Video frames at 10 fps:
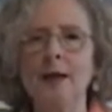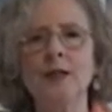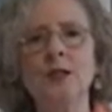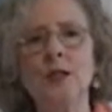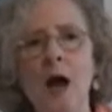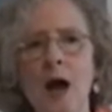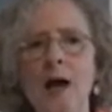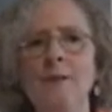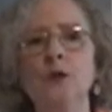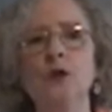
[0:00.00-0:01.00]
It's
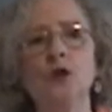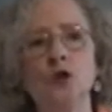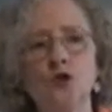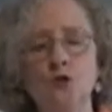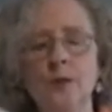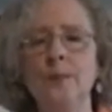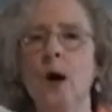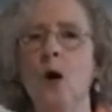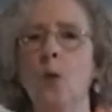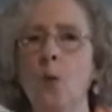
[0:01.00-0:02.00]
time to strip
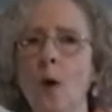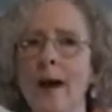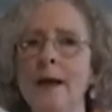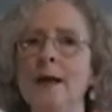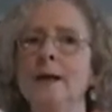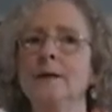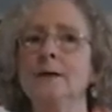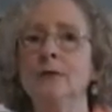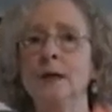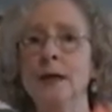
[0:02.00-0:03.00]
away
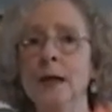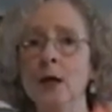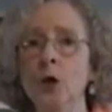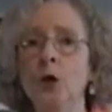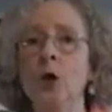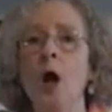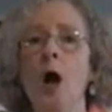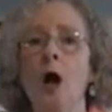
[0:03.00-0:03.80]
the veneer